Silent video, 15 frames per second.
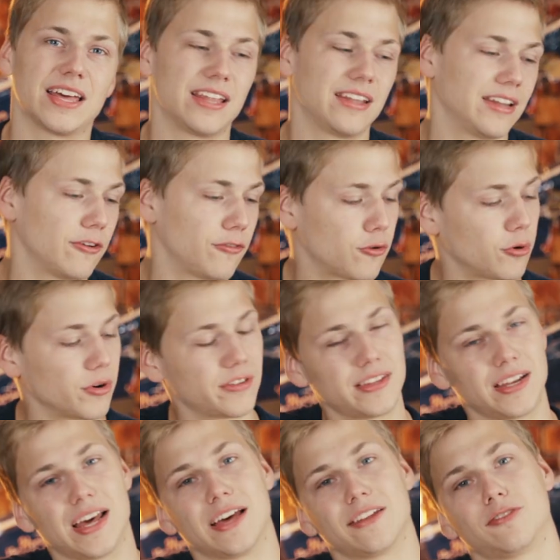and of course
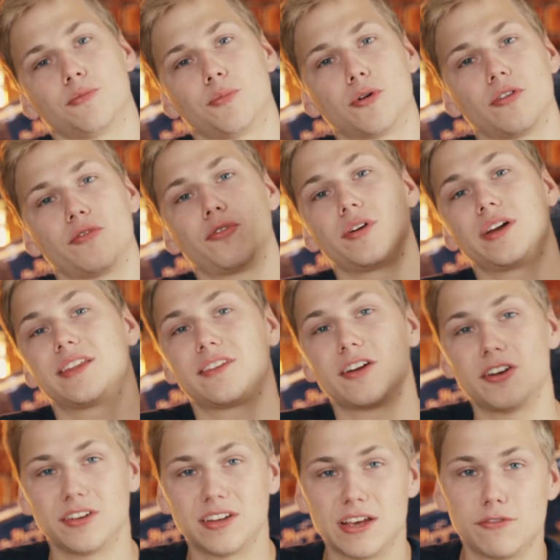it has support for the
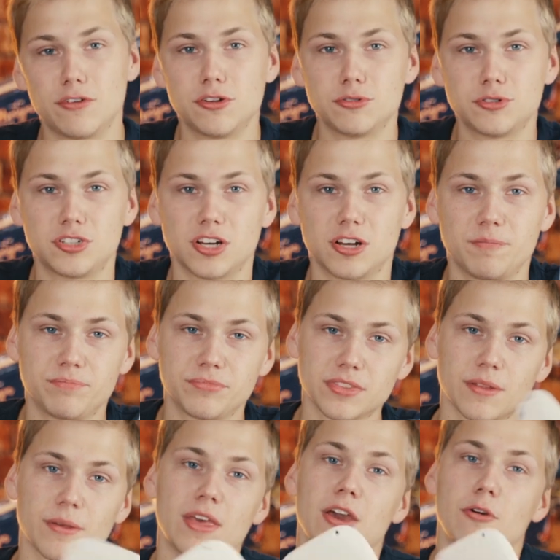turn evolution.
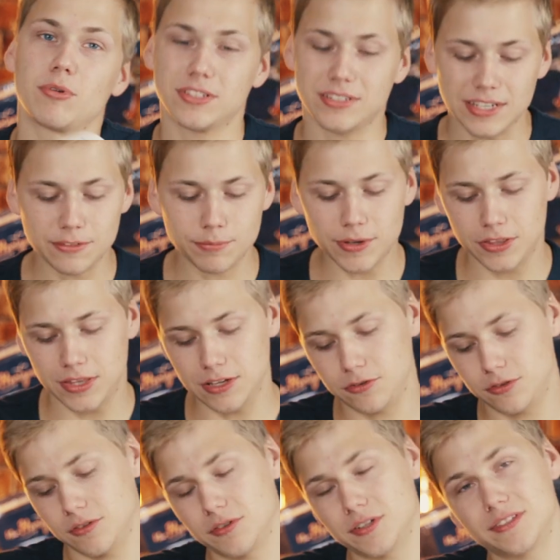What's nice about
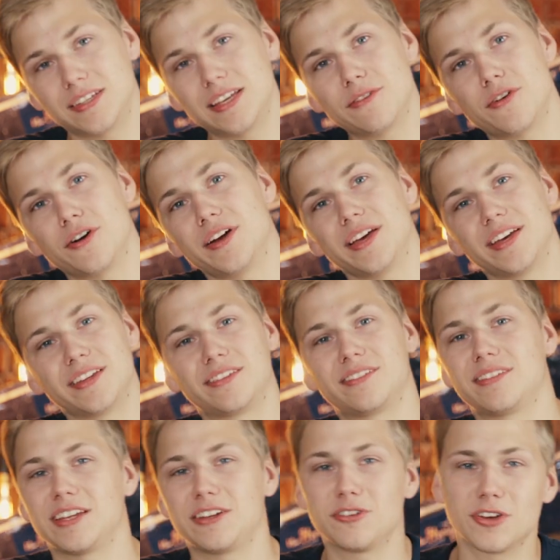this receiver
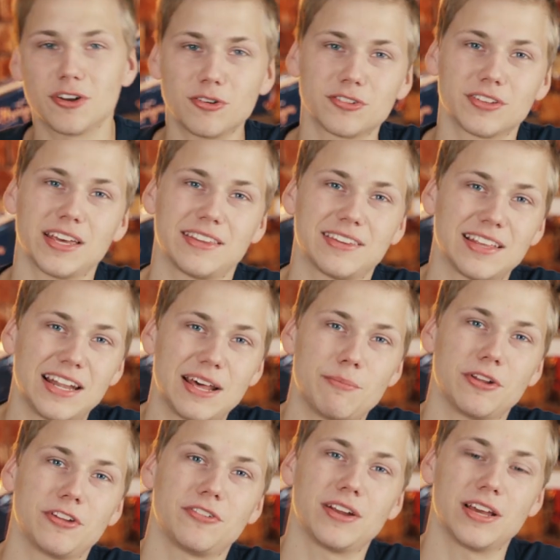is that you can also get
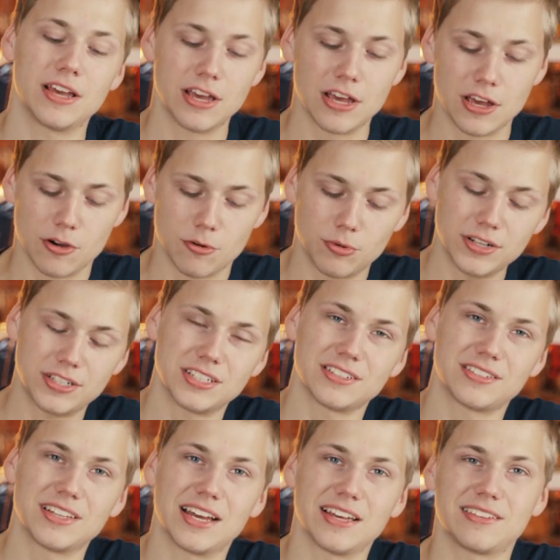telemetry, which
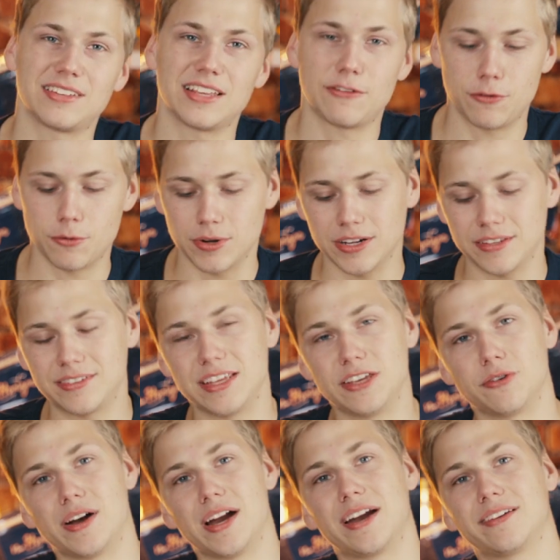is nice if you want to see
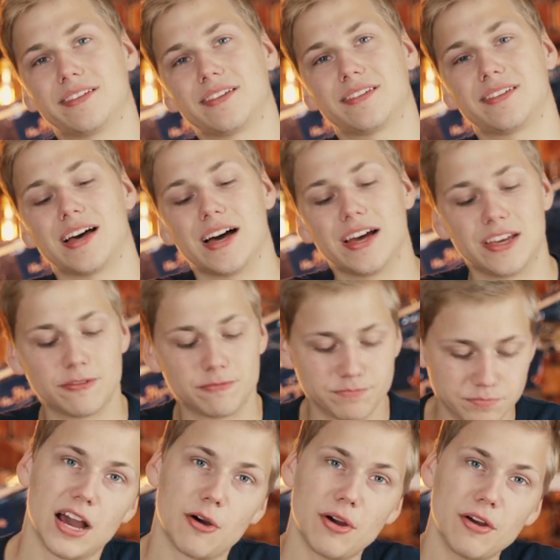your RSSI.
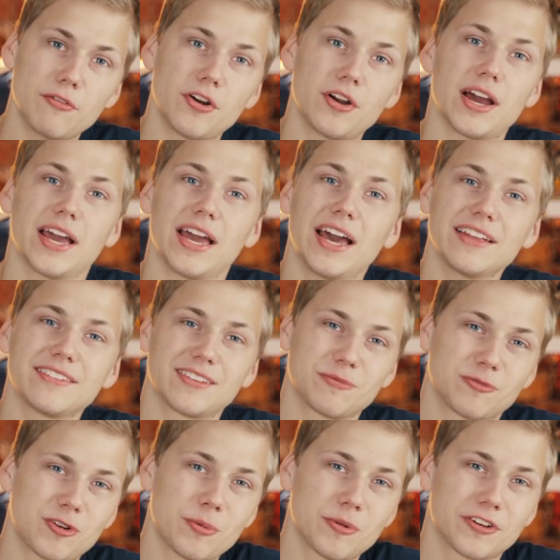However, I had
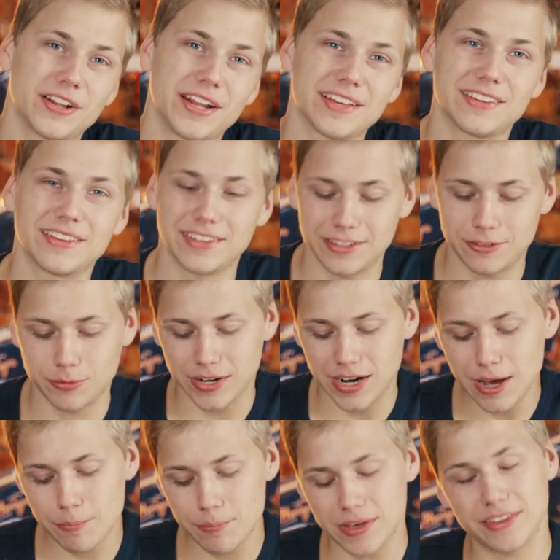some trouble connecting this one
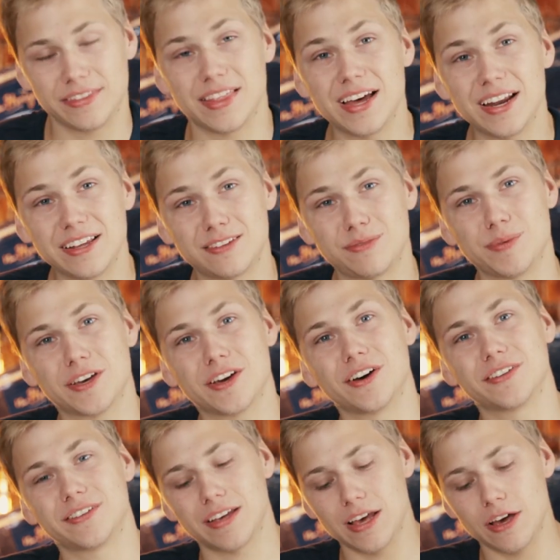up, and that is
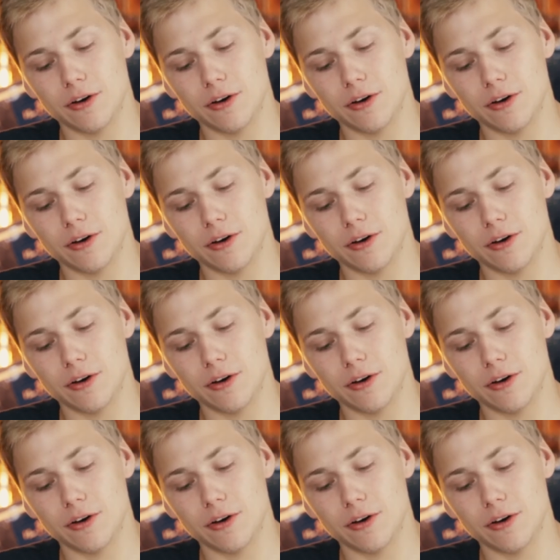because,